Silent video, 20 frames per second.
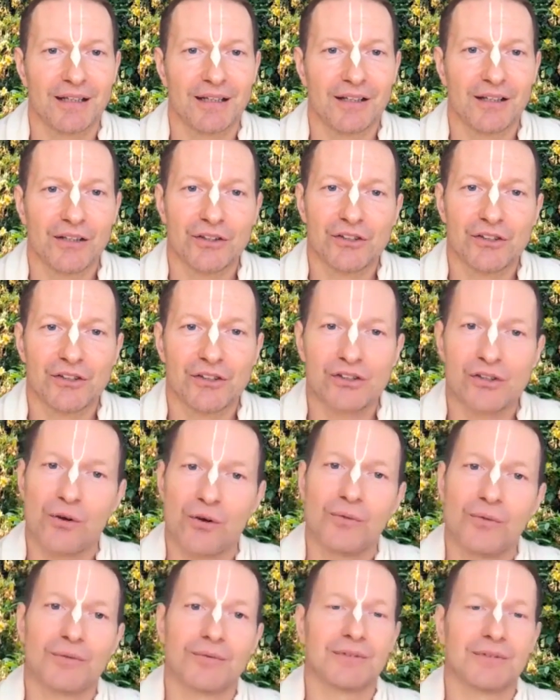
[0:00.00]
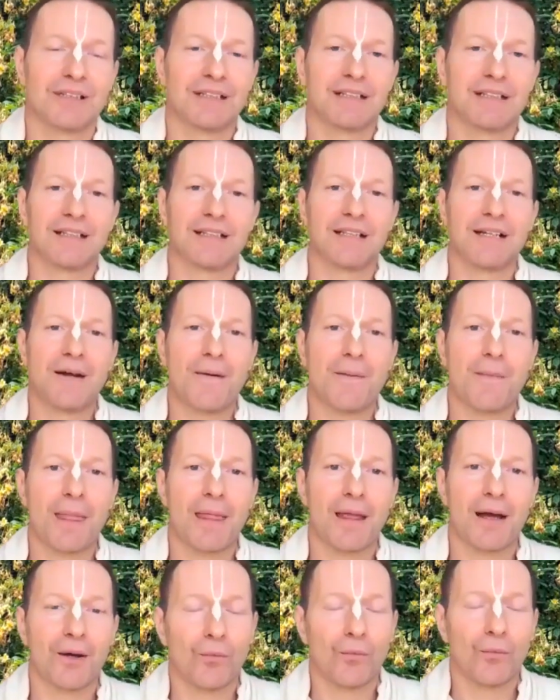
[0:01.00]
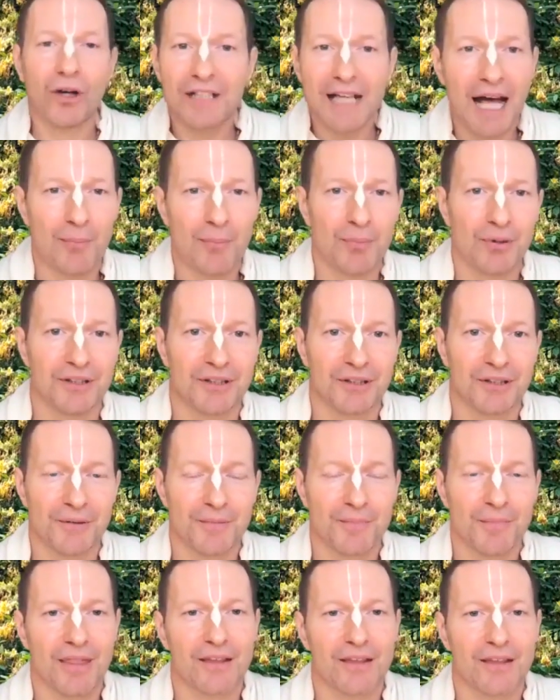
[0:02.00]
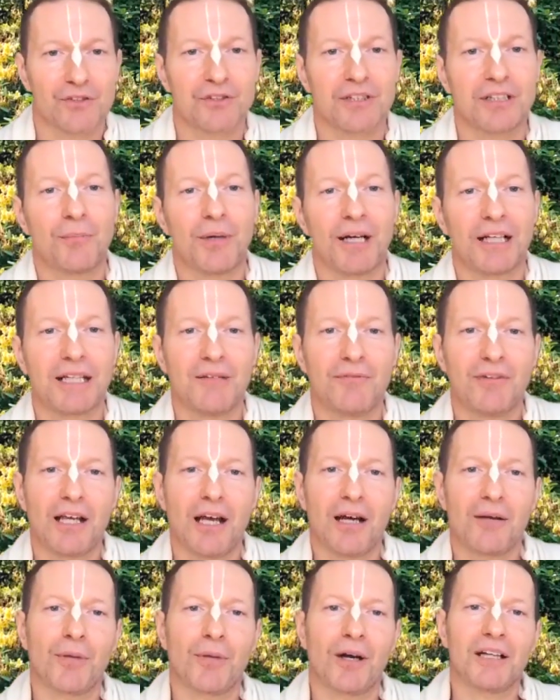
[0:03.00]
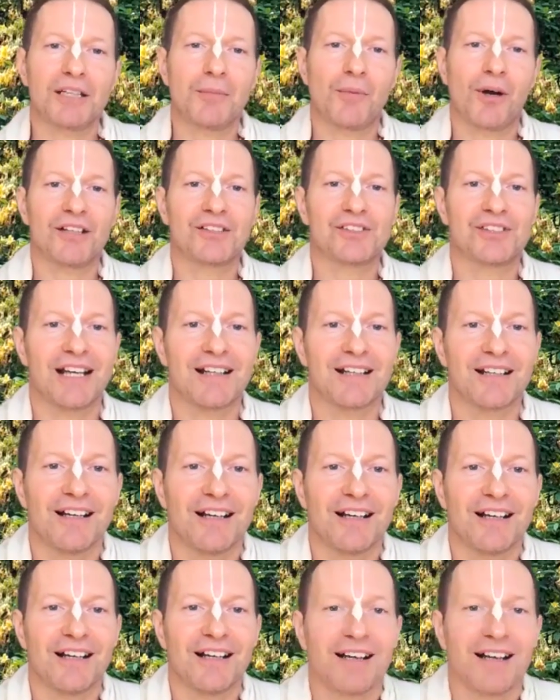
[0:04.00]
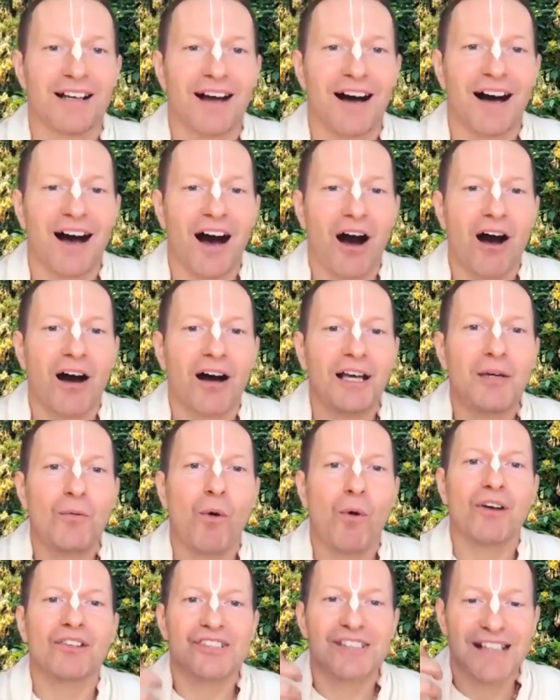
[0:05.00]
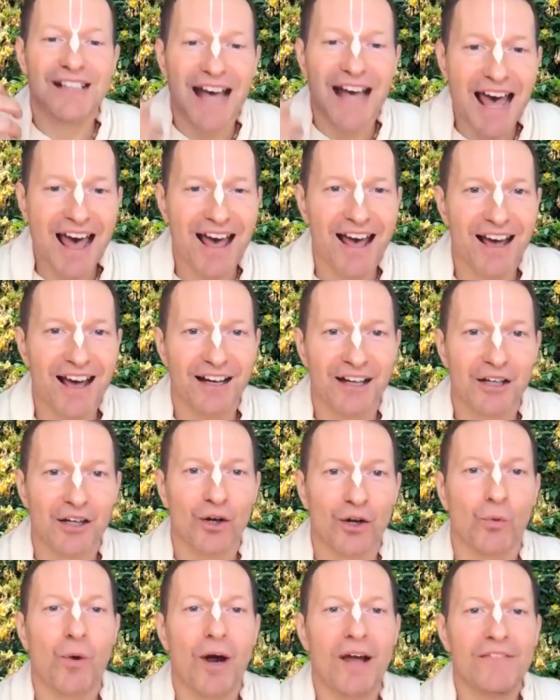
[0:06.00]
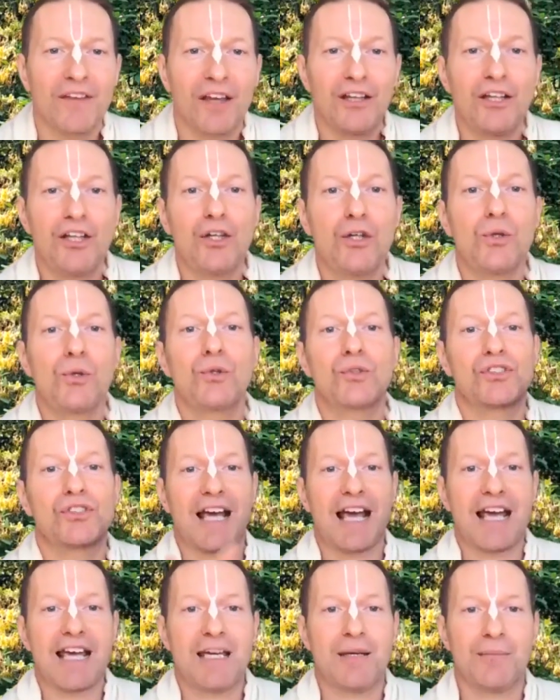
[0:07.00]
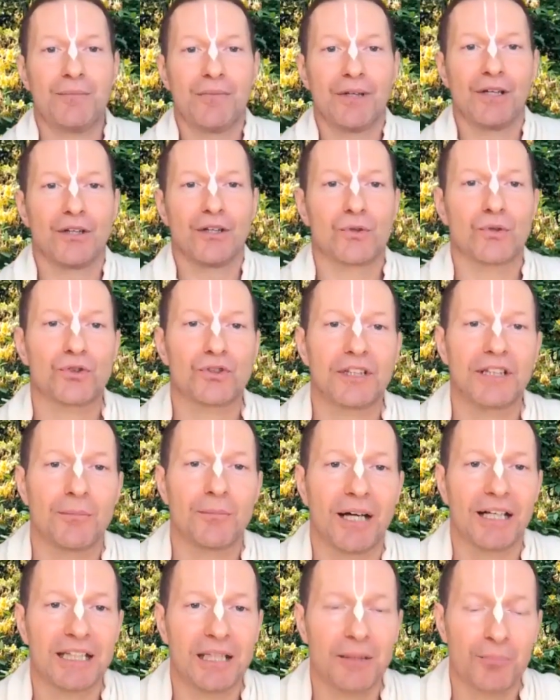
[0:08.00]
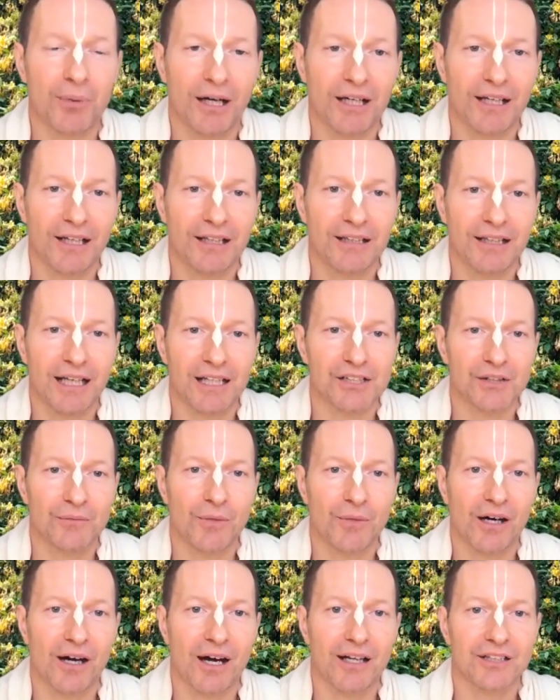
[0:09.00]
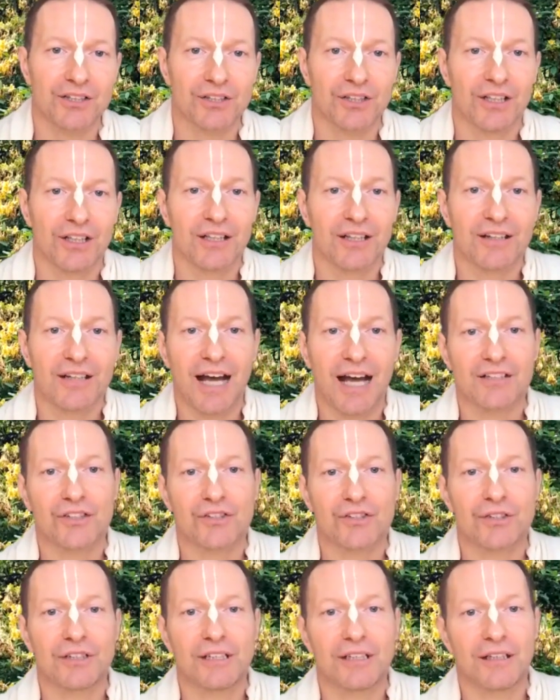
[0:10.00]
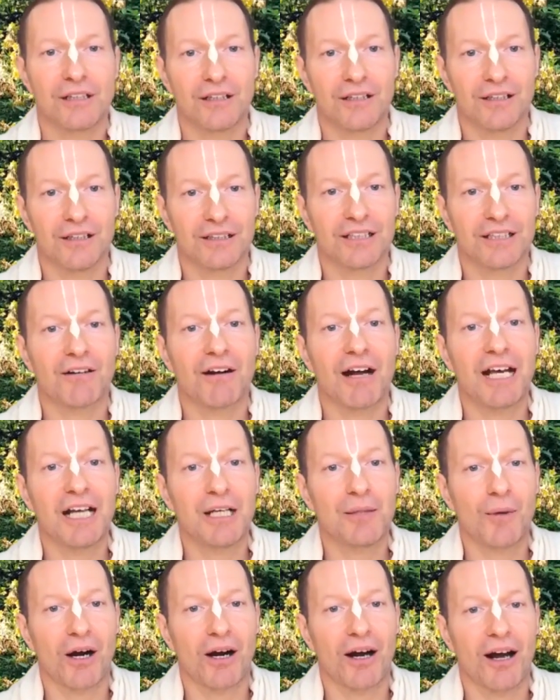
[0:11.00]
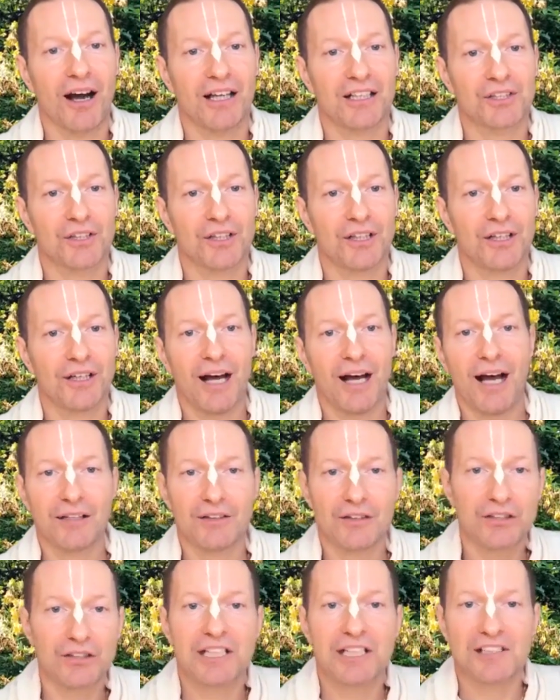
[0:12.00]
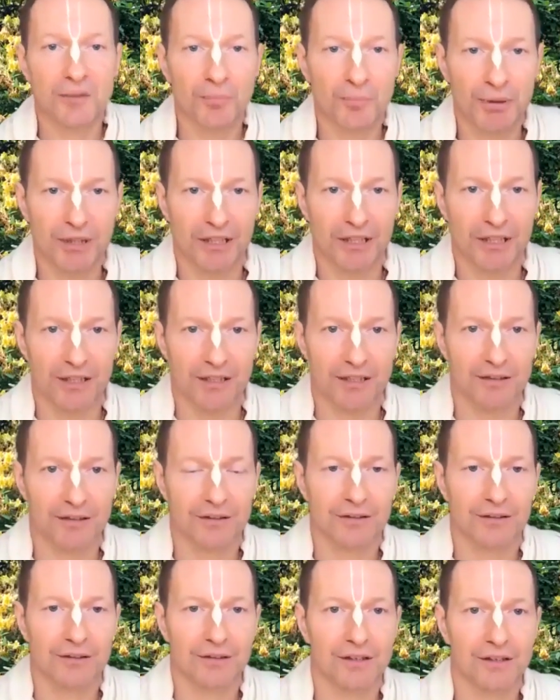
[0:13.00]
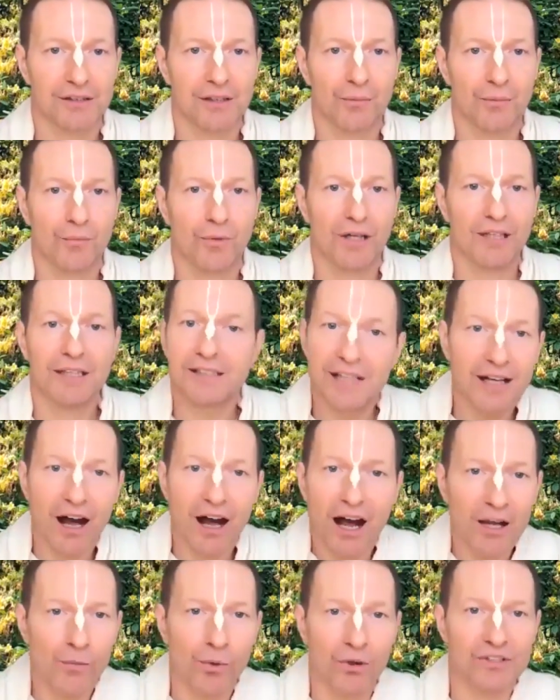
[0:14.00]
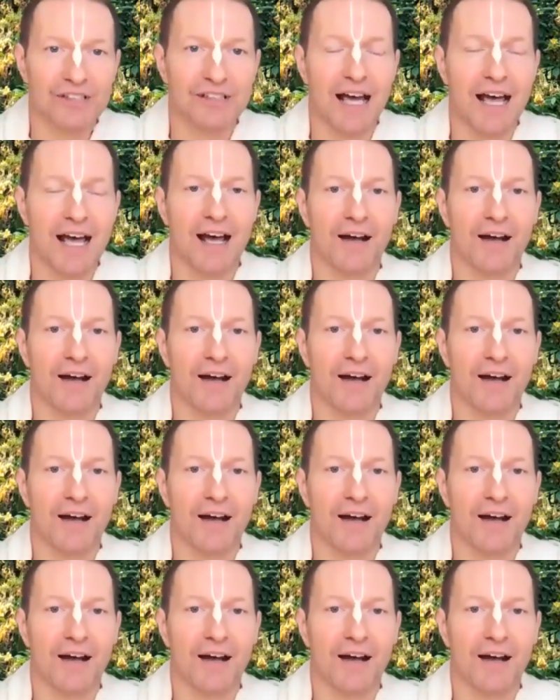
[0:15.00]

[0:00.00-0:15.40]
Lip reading: So what happened? Srila Bhaktivigyan Bharati Maharaj said, I was there when the news came to Srila Bhakti Pragyan Kesha Maharaj that Srila Narayan Maharaj had disappeared somewhere. He said, I was there.